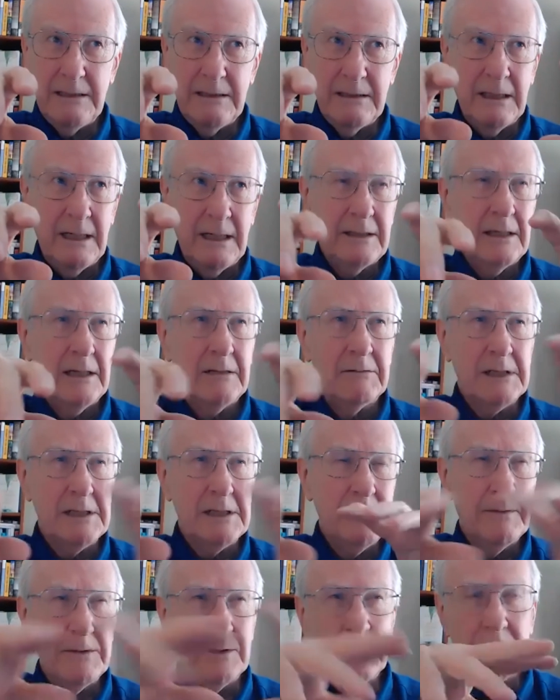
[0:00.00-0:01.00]
I thought it was a
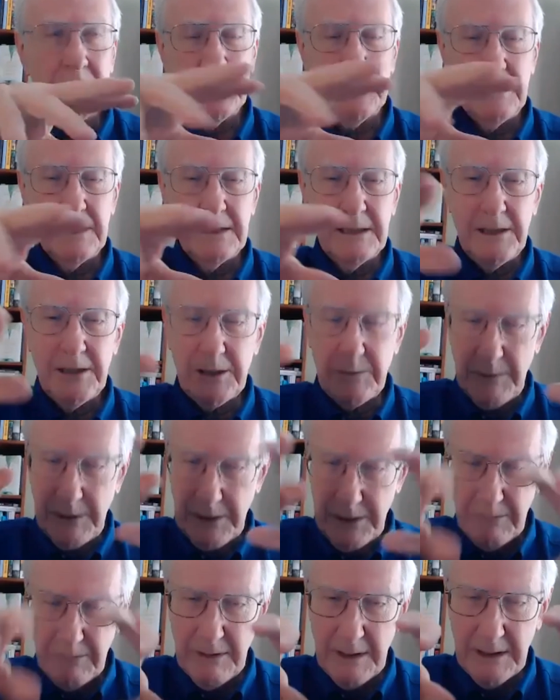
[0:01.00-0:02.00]
different organization, but
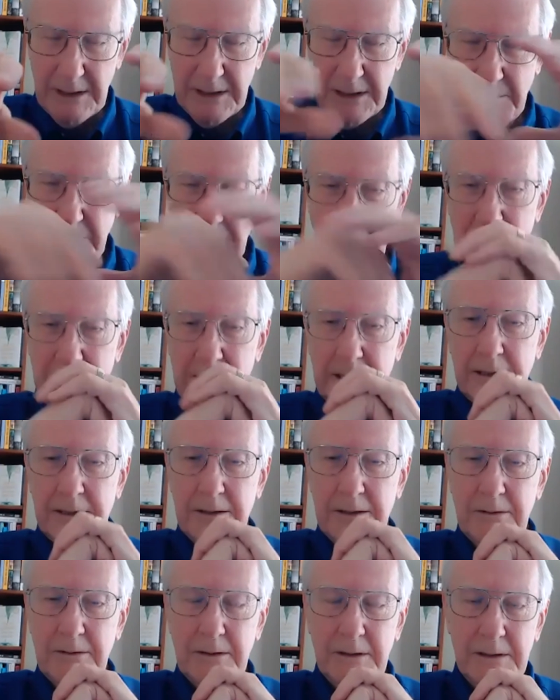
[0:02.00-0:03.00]
you run the supply chain school.